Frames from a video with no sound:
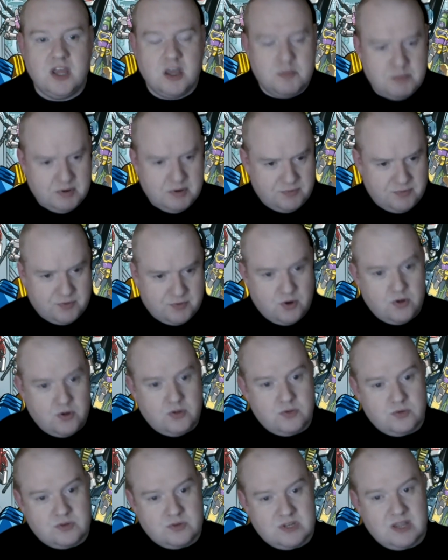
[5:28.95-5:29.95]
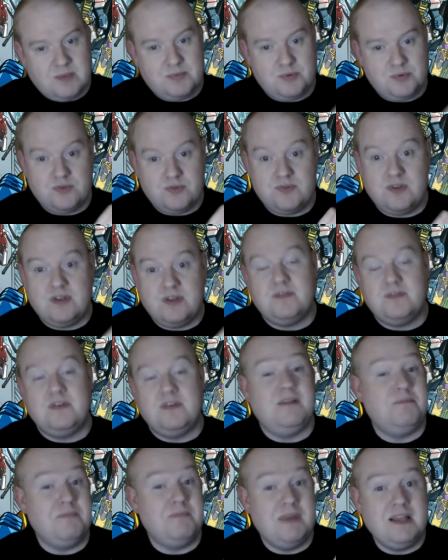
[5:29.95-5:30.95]
But for all those episodes, for
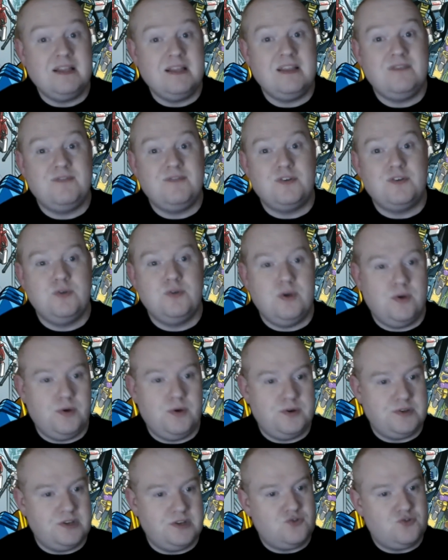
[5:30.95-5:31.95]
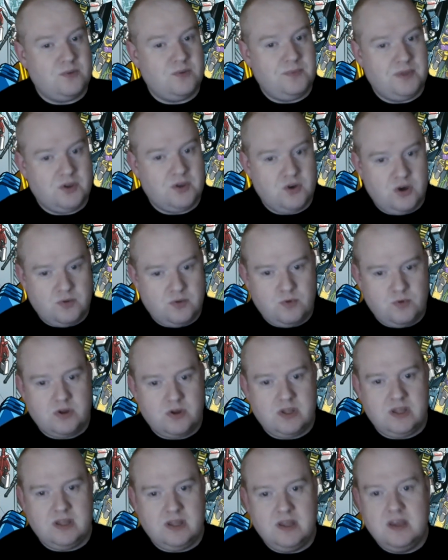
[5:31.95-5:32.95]
like mainly for 2 hours, it's Triptychon
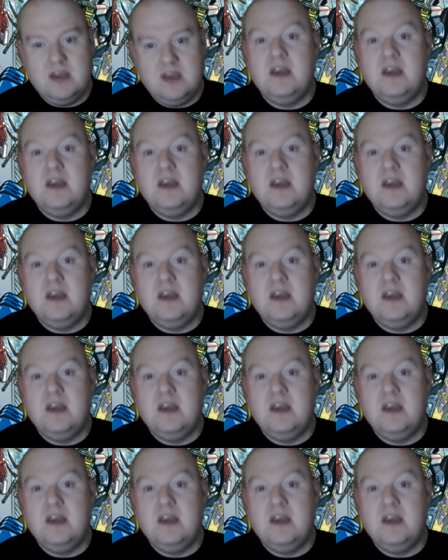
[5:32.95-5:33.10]
walking